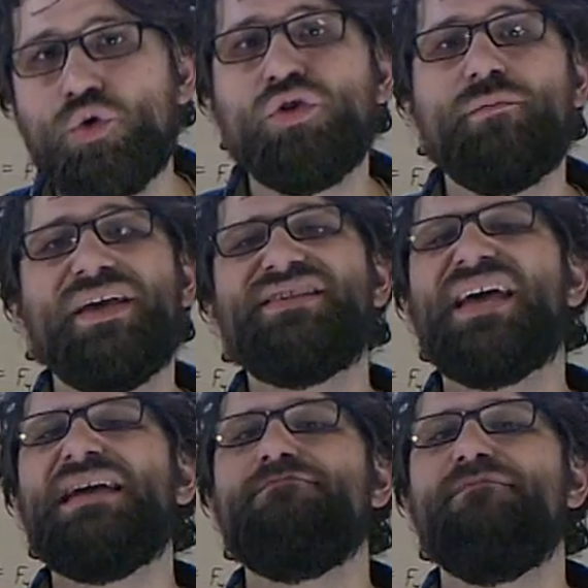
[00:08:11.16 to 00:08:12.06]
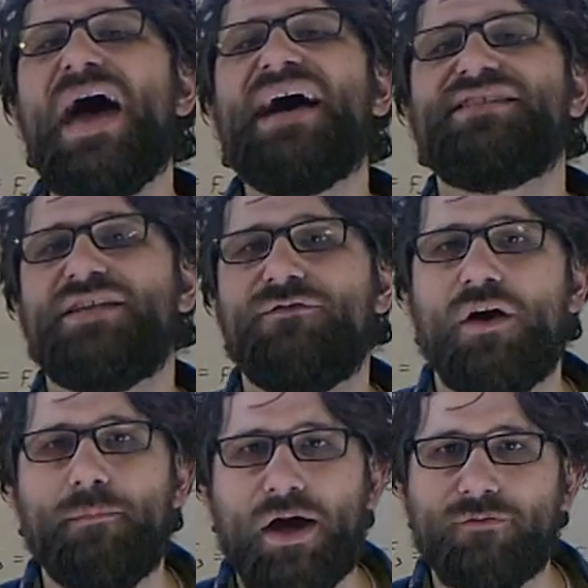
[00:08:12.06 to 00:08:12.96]
coulomb is a massive
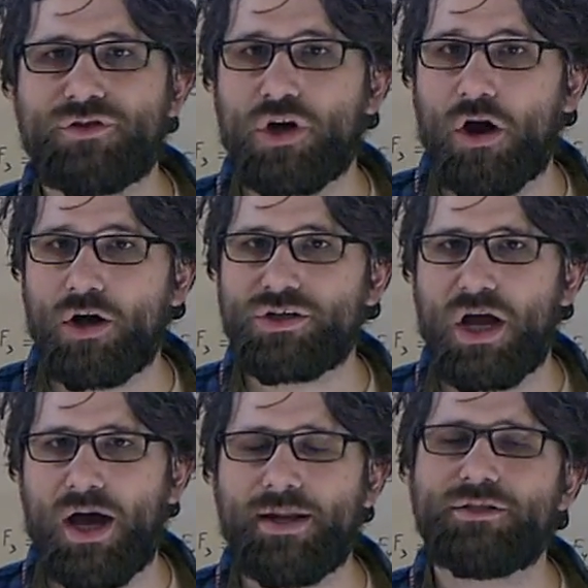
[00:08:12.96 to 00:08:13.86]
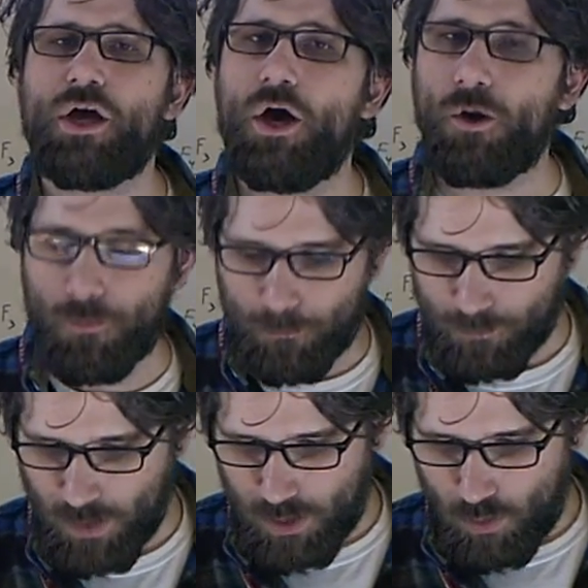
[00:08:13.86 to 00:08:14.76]
amount of charge on its own.
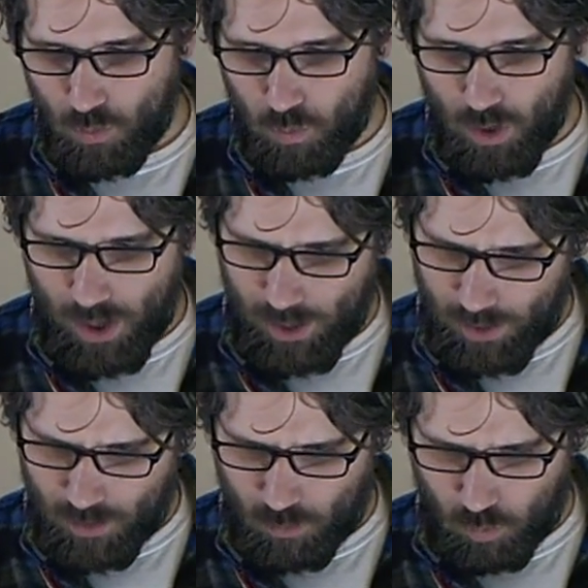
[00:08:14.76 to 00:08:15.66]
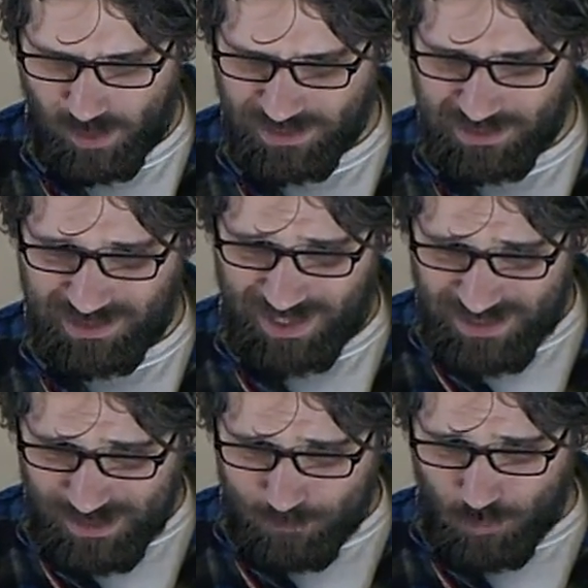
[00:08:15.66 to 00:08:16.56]
One
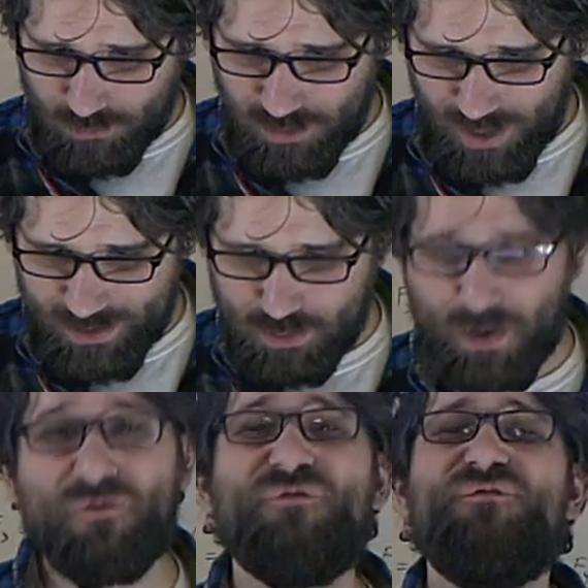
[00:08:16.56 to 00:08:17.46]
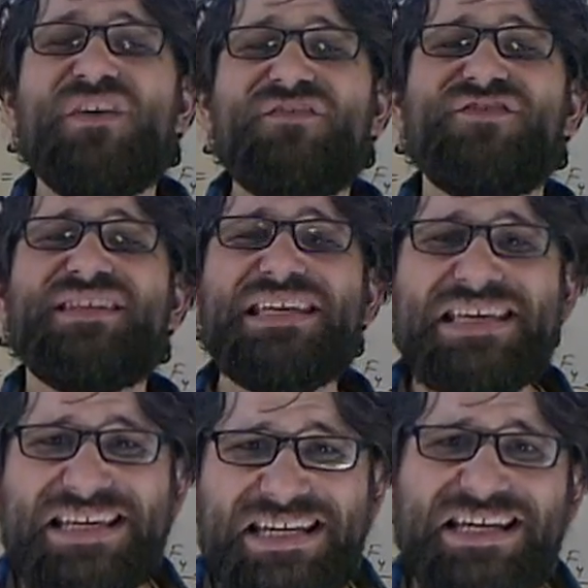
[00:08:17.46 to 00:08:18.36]
lightning bolt has about
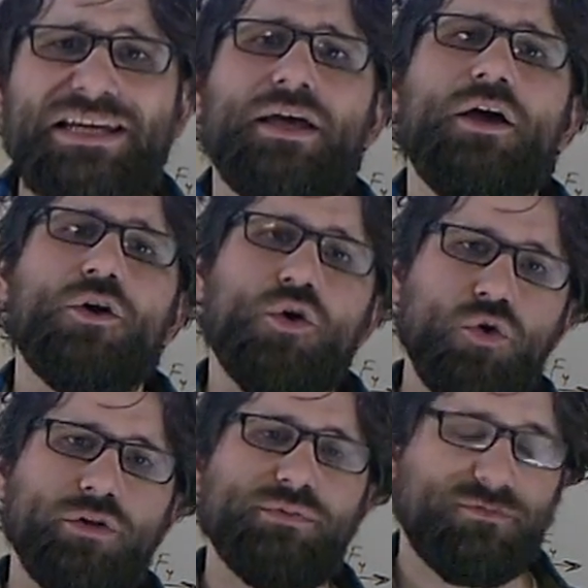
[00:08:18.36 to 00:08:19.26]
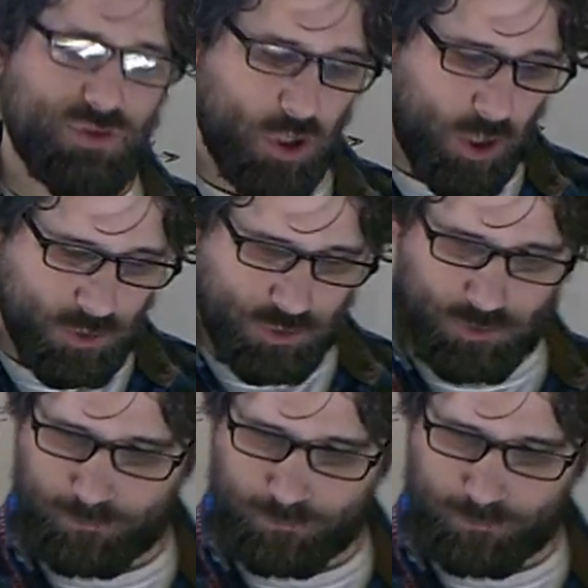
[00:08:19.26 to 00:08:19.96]
15 coulombs of charge.